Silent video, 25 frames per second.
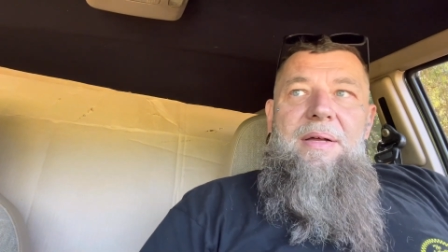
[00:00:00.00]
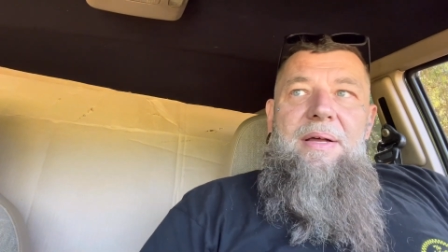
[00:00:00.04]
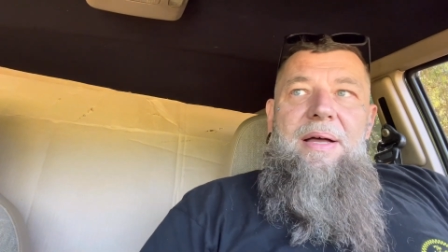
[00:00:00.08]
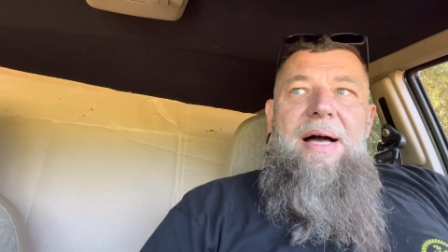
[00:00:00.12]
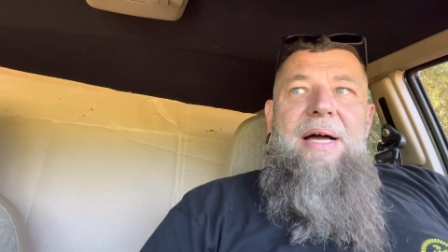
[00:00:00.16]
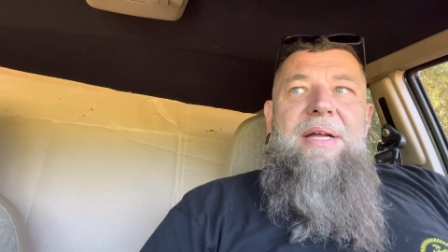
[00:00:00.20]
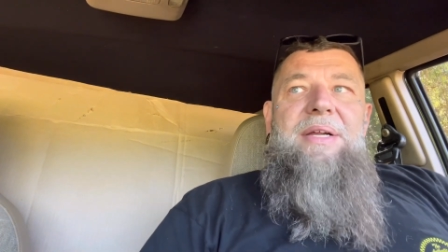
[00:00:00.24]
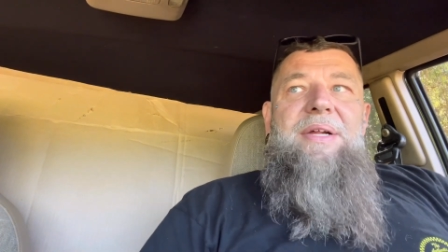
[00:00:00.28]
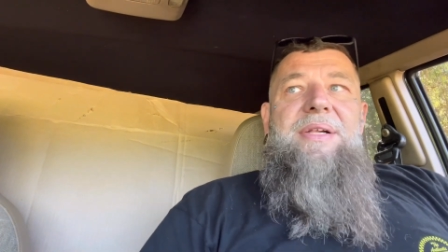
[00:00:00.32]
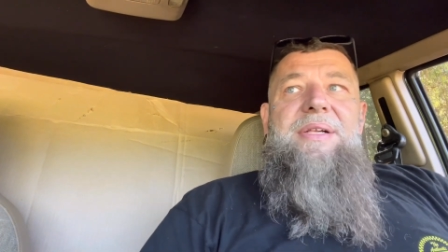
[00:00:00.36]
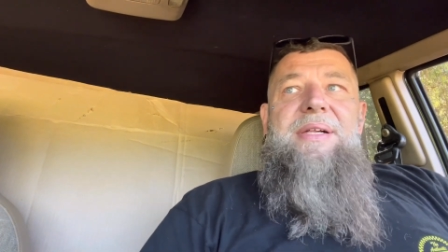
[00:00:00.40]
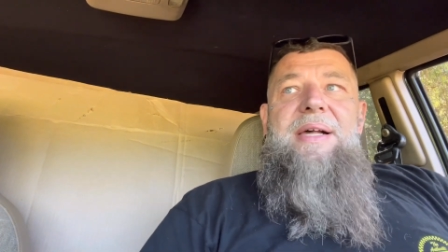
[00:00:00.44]

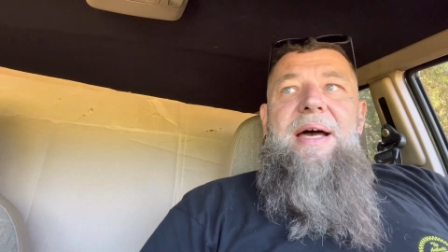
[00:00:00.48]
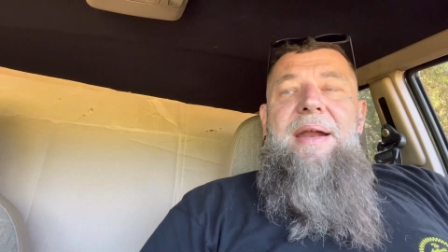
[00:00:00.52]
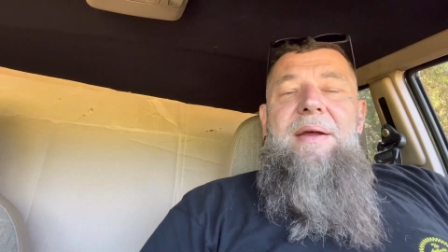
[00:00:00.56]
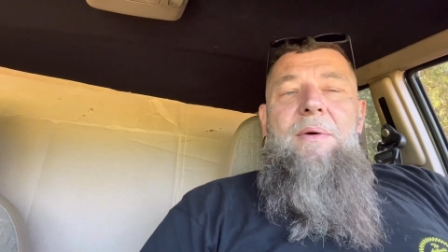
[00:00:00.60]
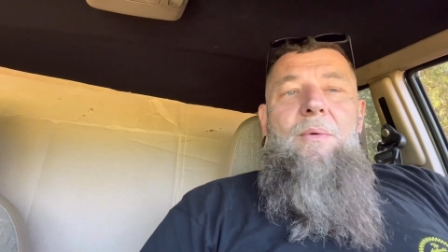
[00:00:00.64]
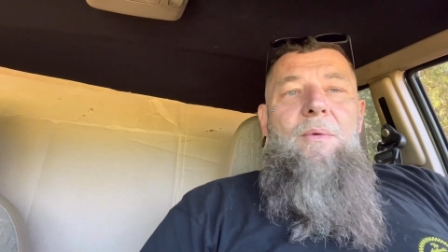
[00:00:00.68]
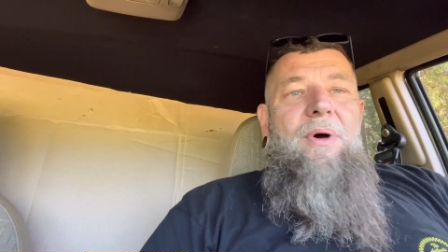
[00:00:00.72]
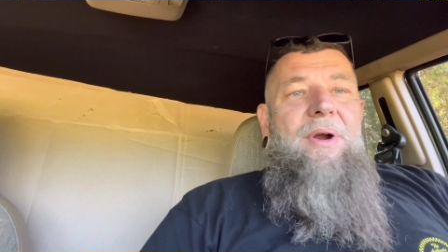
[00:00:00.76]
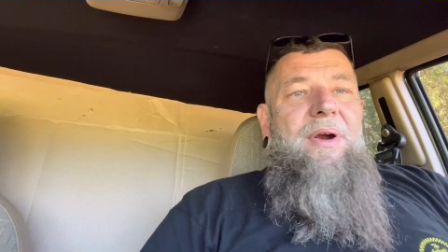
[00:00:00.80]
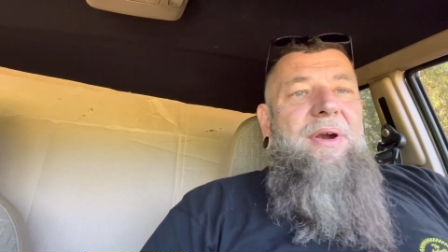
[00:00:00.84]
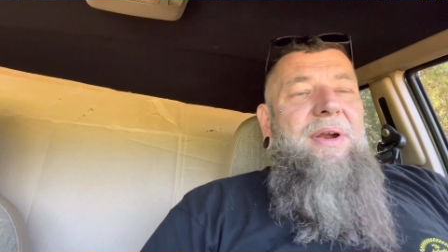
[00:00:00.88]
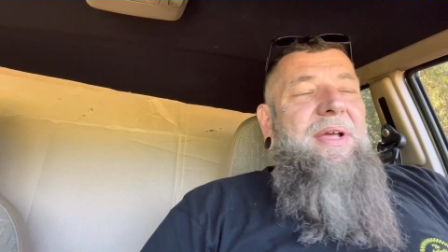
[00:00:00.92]
I just kind
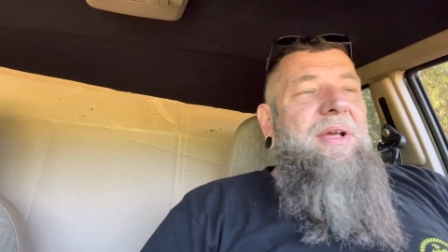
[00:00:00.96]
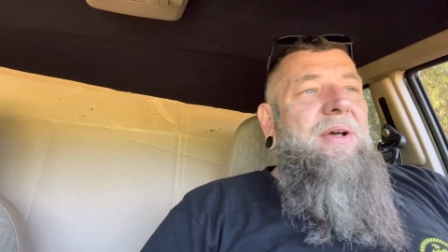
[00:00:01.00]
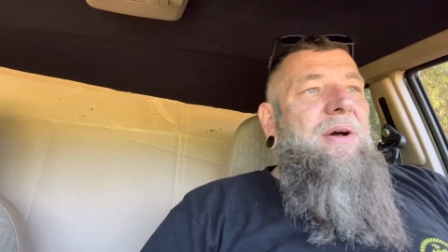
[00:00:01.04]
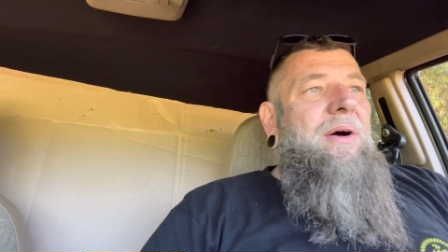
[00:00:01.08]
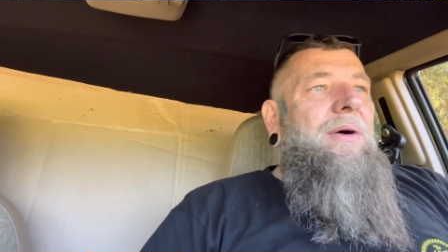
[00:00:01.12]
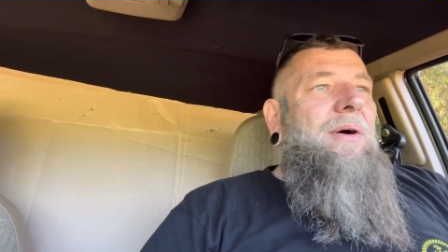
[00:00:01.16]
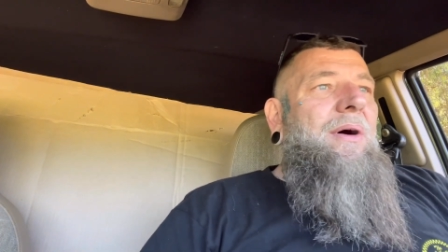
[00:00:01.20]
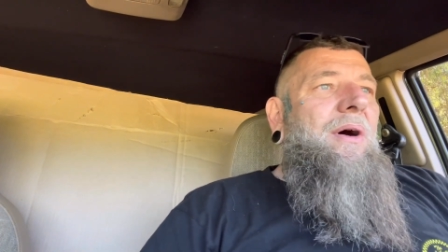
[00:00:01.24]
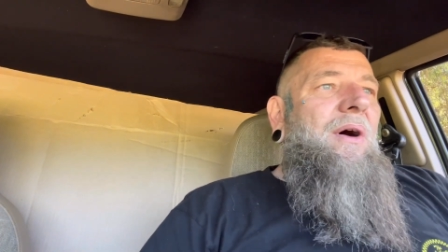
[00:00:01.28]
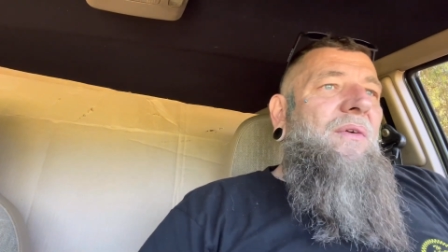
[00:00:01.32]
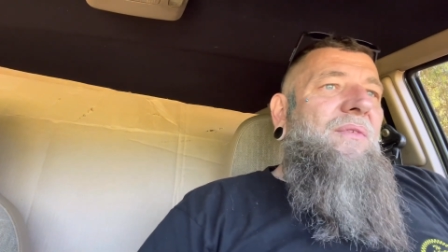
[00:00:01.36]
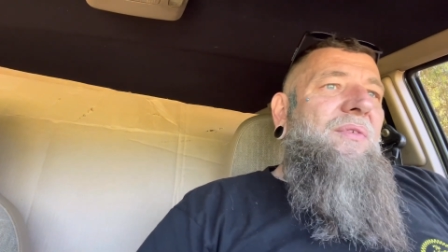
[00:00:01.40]
of wanted to
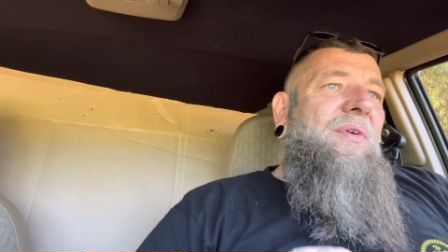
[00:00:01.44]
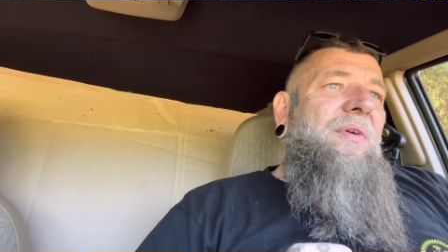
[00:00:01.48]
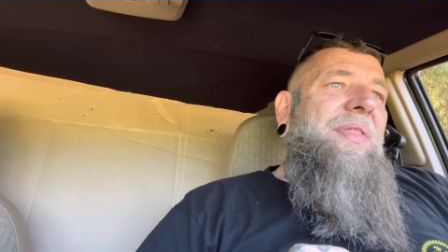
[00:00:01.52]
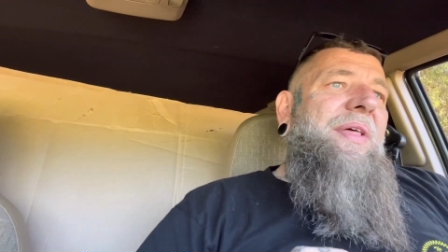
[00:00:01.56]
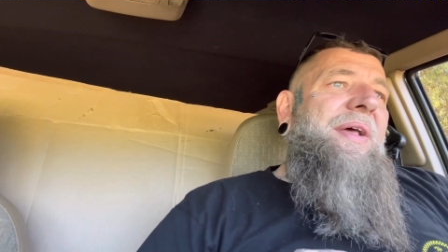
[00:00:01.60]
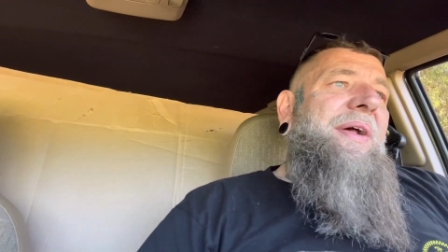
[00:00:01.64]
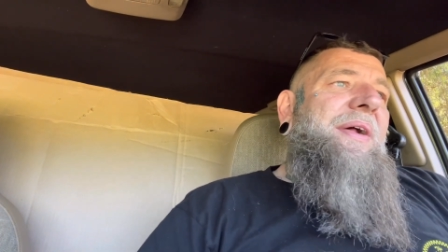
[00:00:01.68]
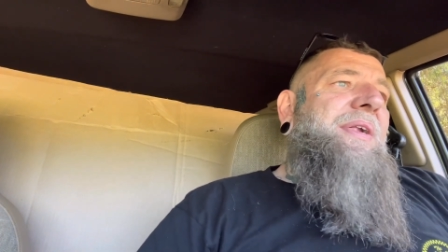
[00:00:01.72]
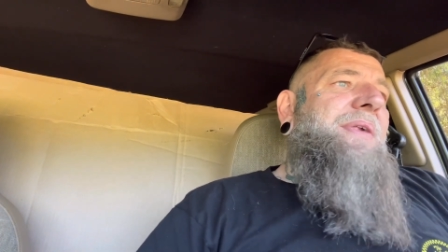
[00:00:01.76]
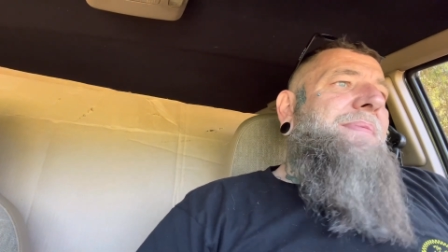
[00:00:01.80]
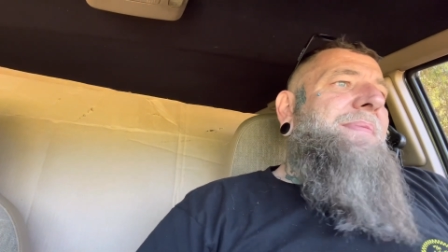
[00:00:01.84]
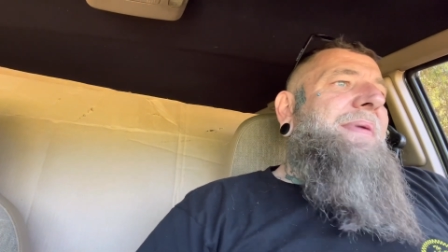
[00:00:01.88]
go over
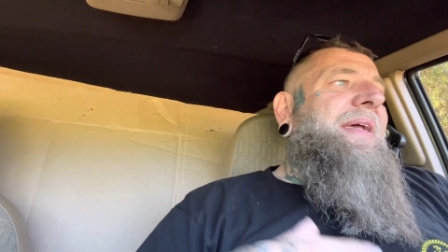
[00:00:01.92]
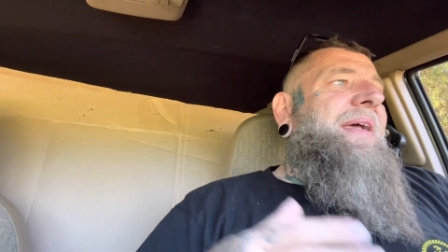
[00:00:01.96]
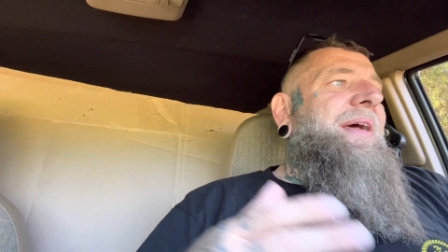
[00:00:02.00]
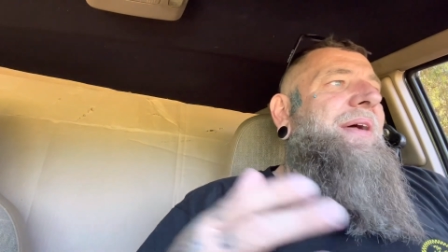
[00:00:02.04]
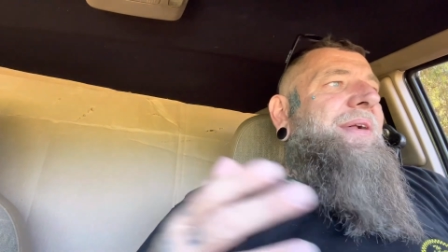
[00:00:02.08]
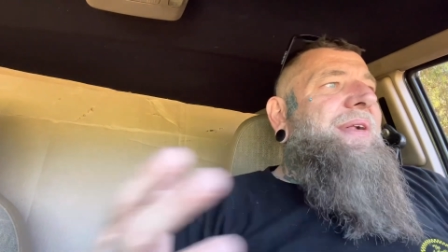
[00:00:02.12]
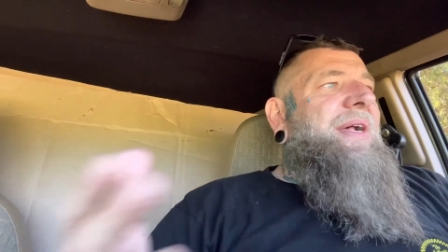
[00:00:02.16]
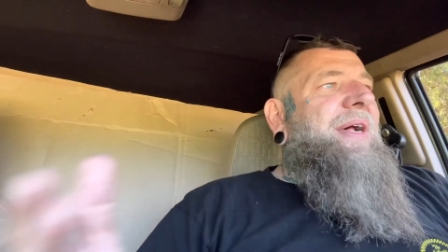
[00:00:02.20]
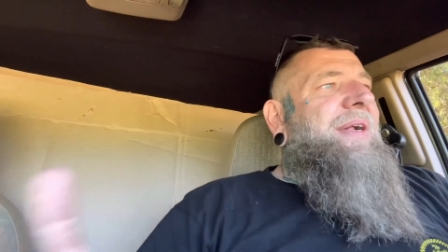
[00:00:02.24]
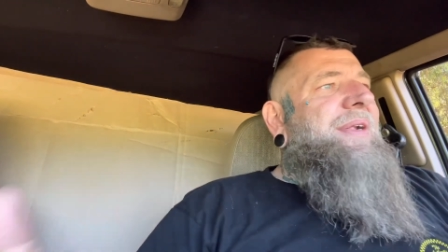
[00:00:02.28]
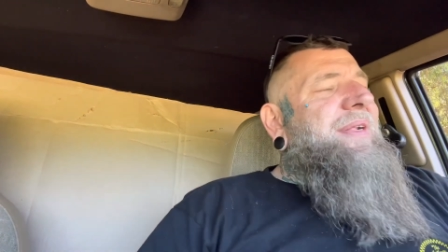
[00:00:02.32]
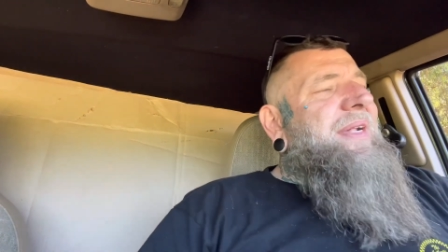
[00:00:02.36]
this because I